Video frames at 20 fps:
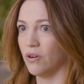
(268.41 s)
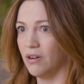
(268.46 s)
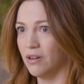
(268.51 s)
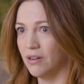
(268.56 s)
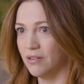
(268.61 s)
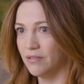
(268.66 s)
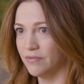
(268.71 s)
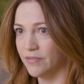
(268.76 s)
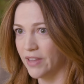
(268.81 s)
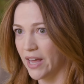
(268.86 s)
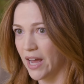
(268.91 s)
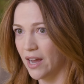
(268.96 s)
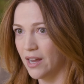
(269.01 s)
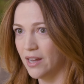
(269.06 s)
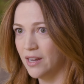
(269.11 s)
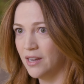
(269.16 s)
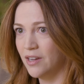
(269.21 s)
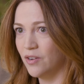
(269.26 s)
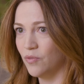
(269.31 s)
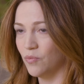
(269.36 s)
all of that
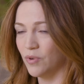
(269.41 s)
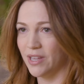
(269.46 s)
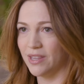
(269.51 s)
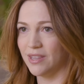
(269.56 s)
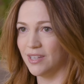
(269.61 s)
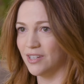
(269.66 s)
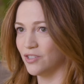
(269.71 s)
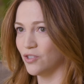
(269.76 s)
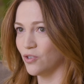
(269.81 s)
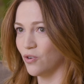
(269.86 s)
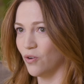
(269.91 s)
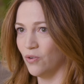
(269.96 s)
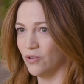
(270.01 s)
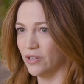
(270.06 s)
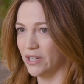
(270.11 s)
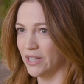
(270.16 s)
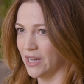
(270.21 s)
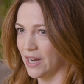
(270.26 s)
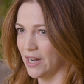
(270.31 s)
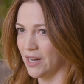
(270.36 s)
when it thinks you're
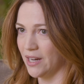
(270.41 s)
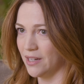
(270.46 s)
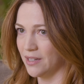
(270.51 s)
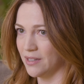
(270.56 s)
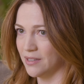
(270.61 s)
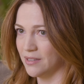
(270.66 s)
only getting